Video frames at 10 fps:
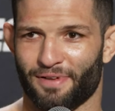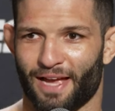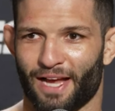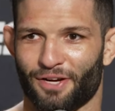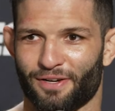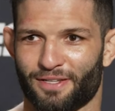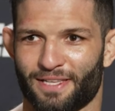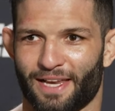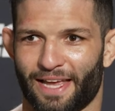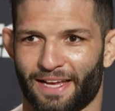I could
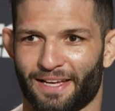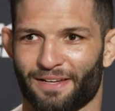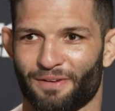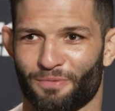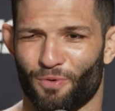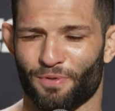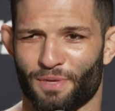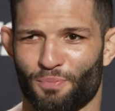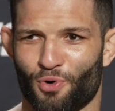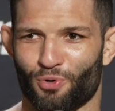see like
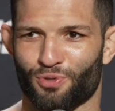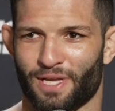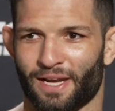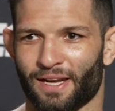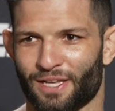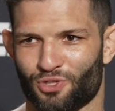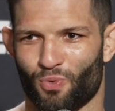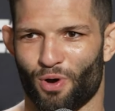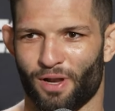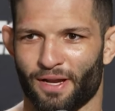the bruise and the
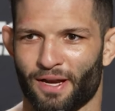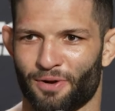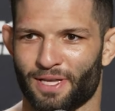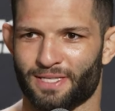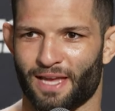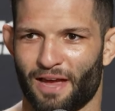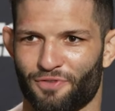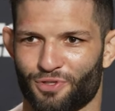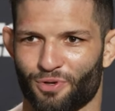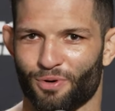swelling on his
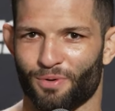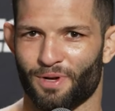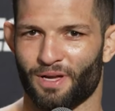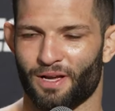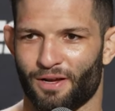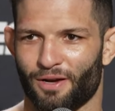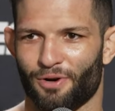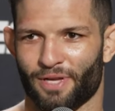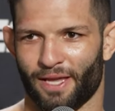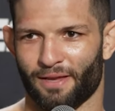calf. So
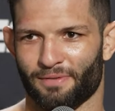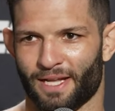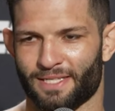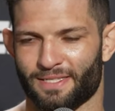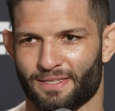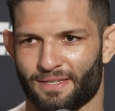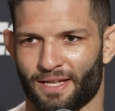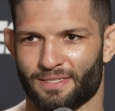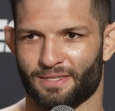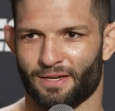okay, that's
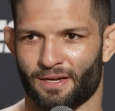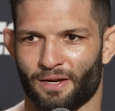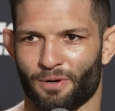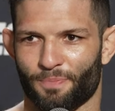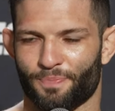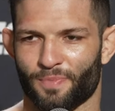that's uh,